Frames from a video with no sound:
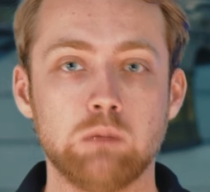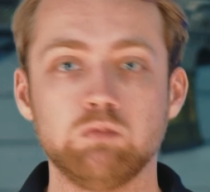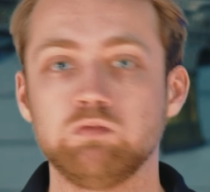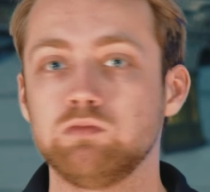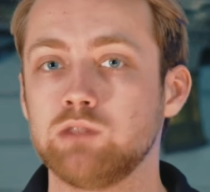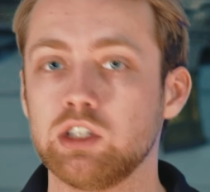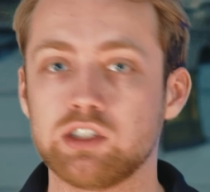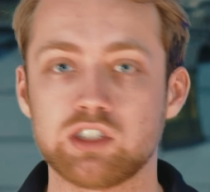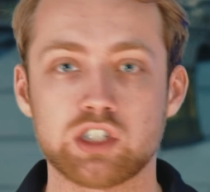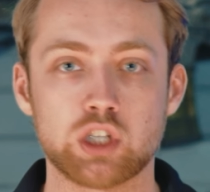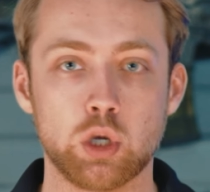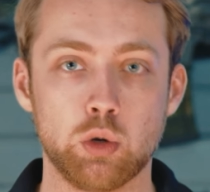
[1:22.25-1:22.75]

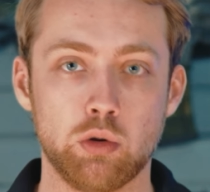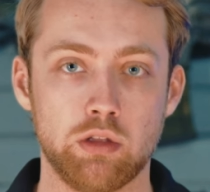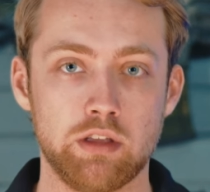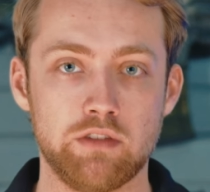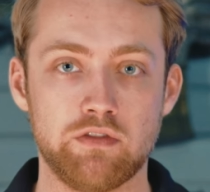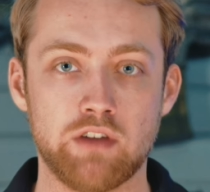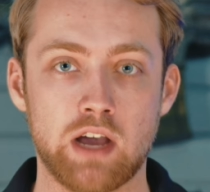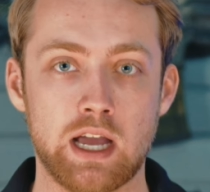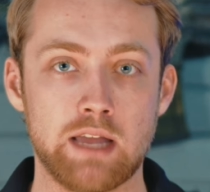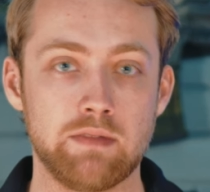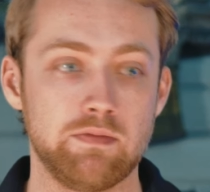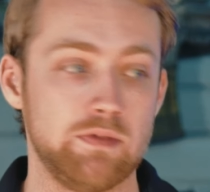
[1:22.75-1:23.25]
that's totally
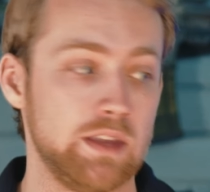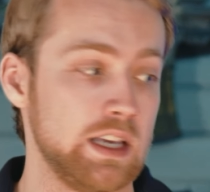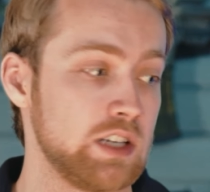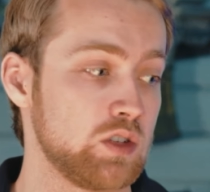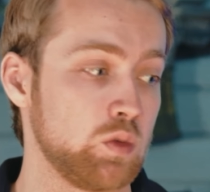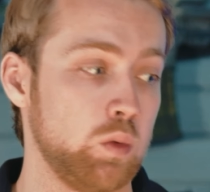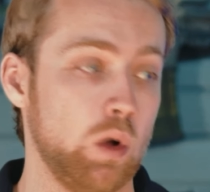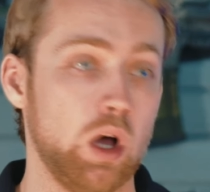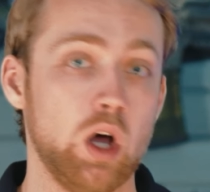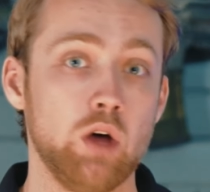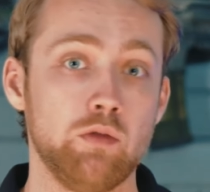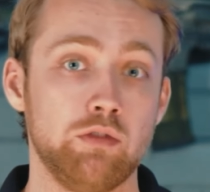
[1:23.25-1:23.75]
fine. This
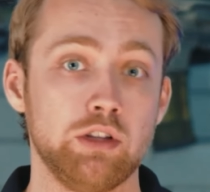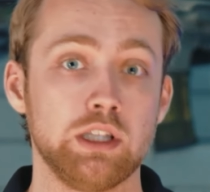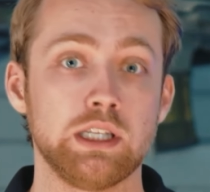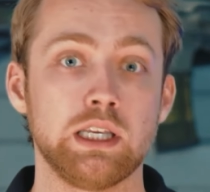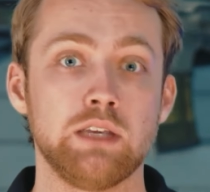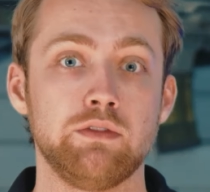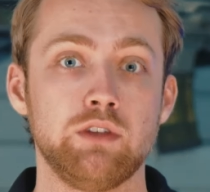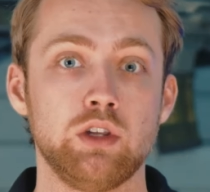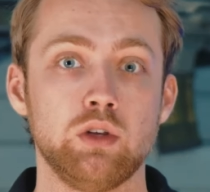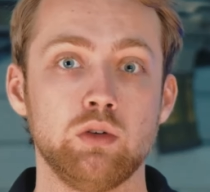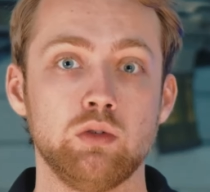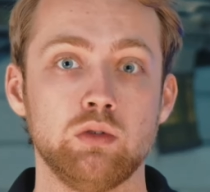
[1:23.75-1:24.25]
will hopefully
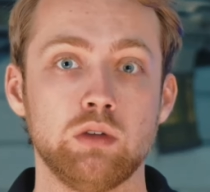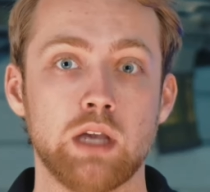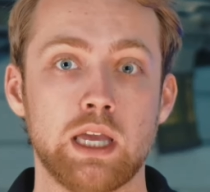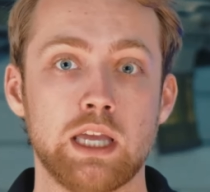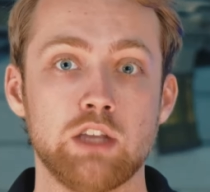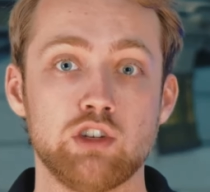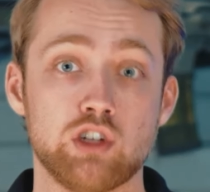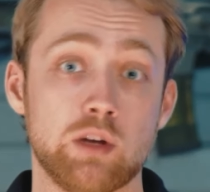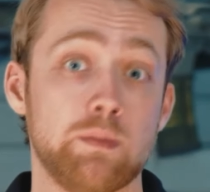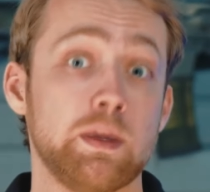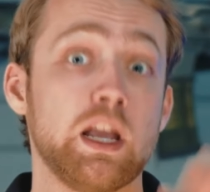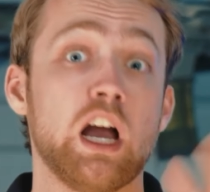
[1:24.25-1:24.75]
give you a
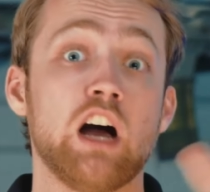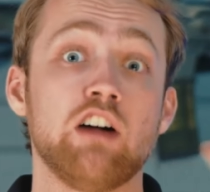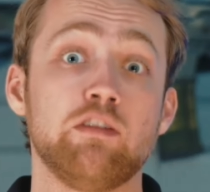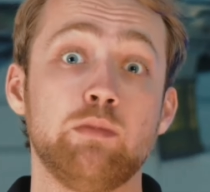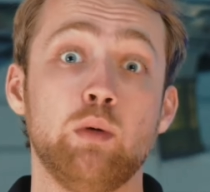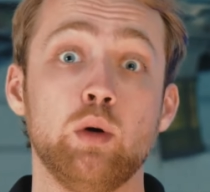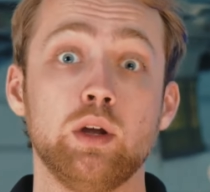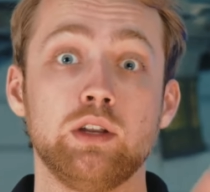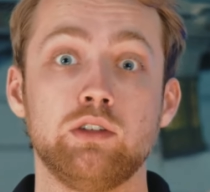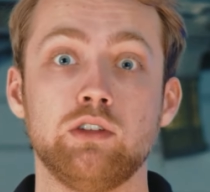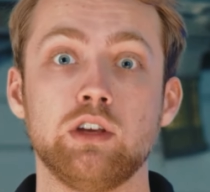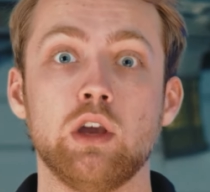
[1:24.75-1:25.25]
jumping off
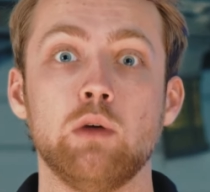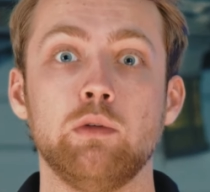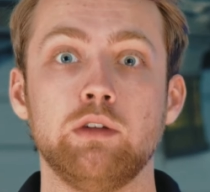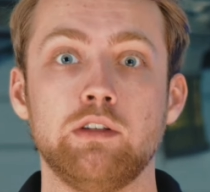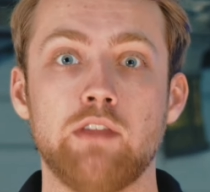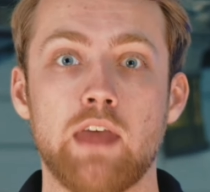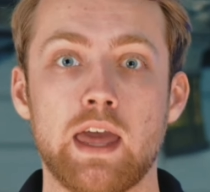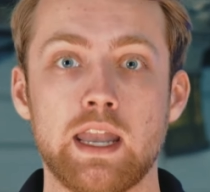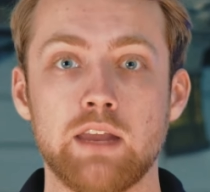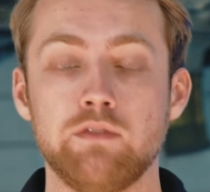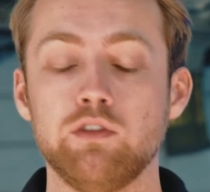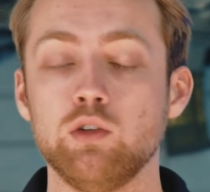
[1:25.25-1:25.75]
point to go into
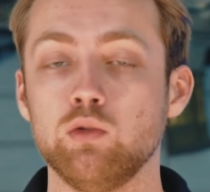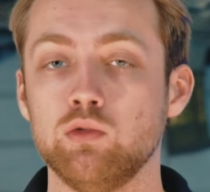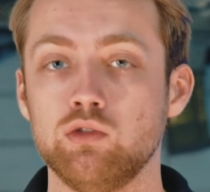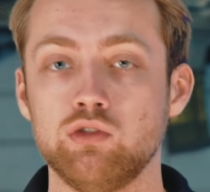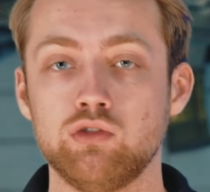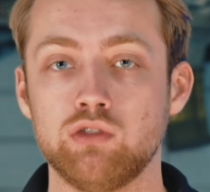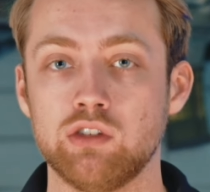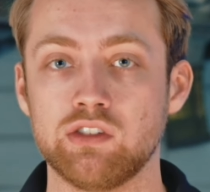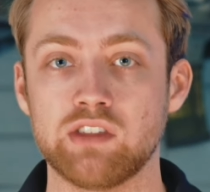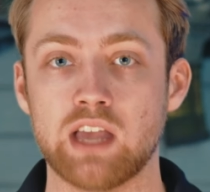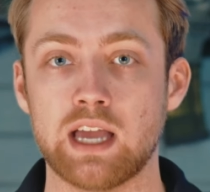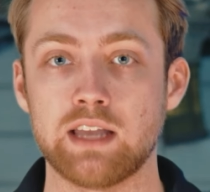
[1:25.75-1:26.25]
that if you
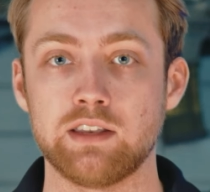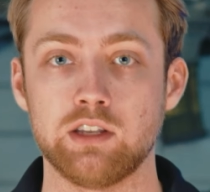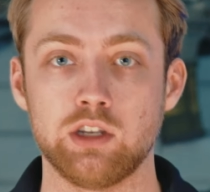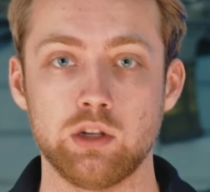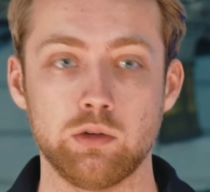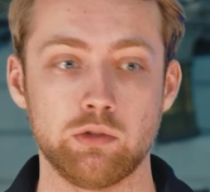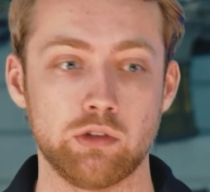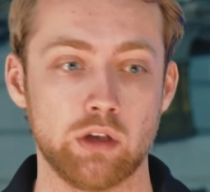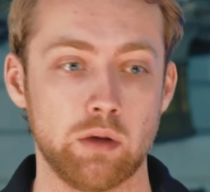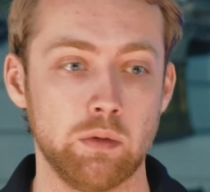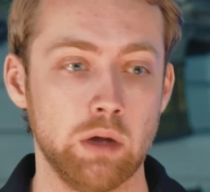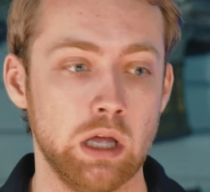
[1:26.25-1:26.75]
decide to
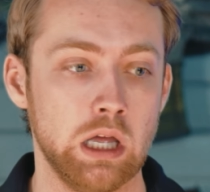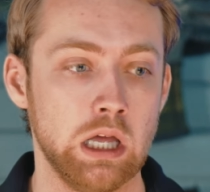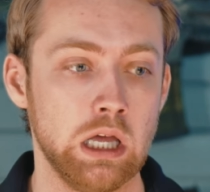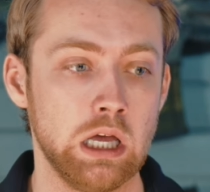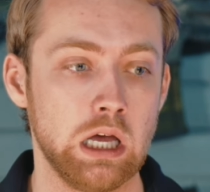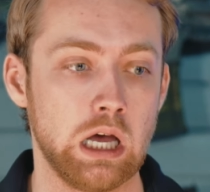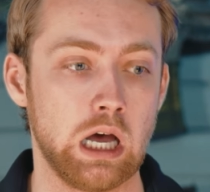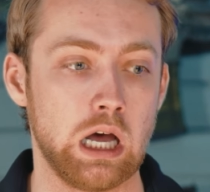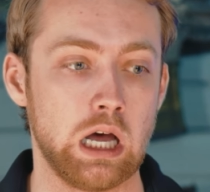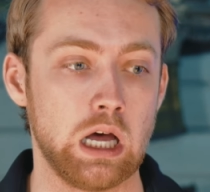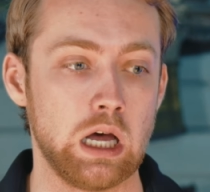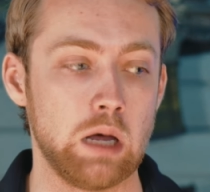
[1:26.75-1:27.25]
do
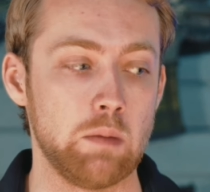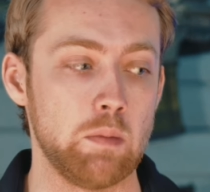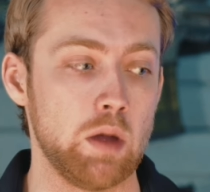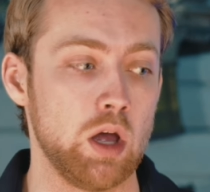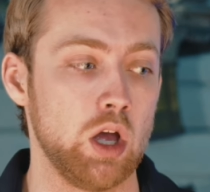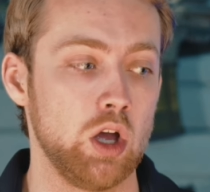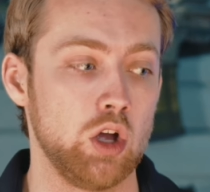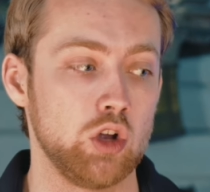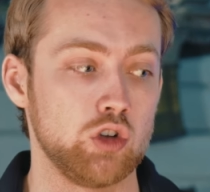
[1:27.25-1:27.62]
so.